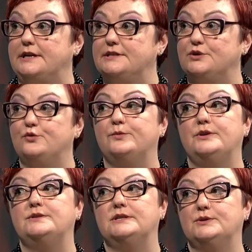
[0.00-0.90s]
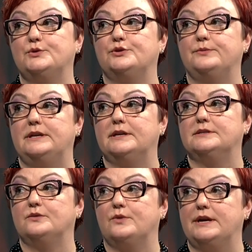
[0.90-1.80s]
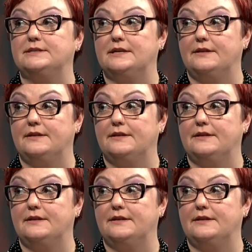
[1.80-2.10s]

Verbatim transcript: And so we'll be using social media to raise